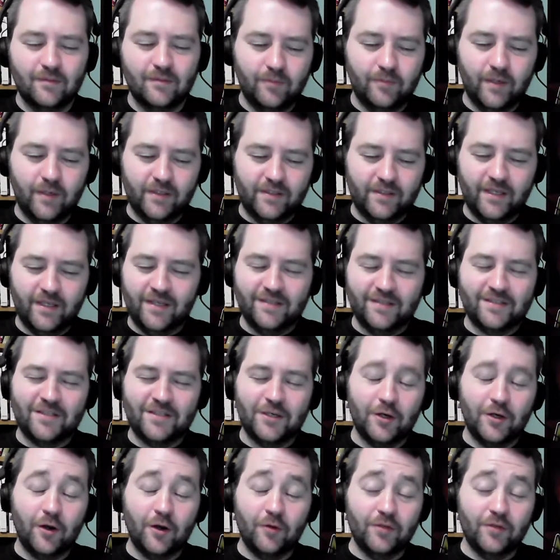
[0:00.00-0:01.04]
But they, they
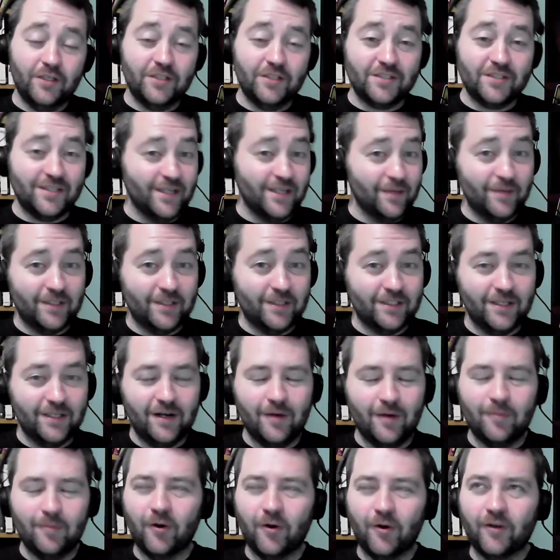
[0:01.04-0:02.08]
just gimmicked it
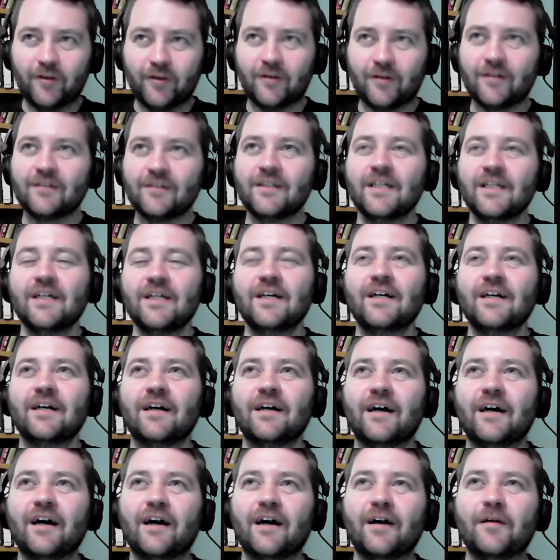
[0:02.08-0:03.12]
up, brother.
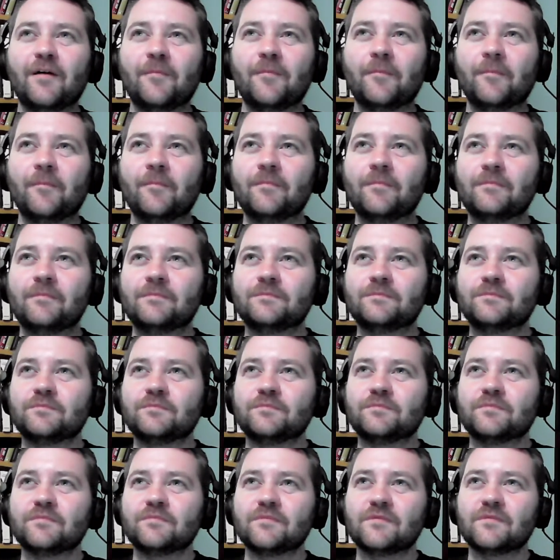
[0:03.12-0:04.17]
Um,
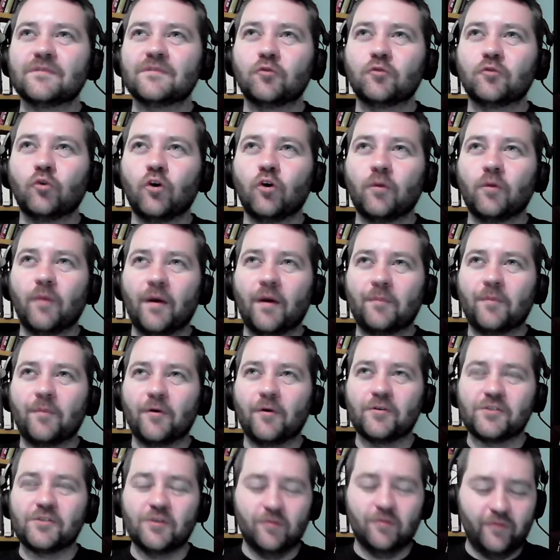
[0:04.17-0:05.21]
or my
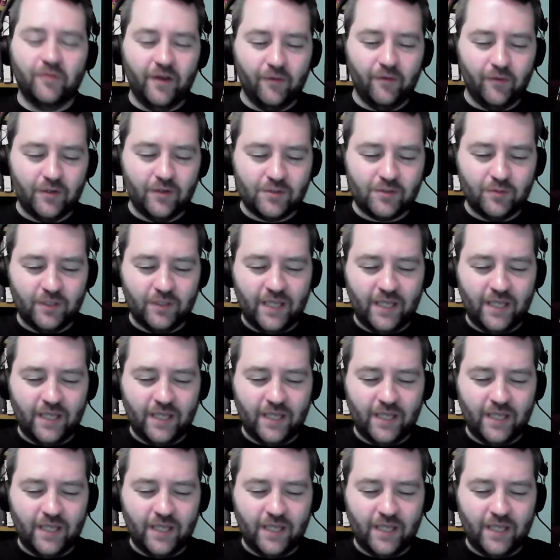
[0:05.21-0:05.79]
personal favorite is when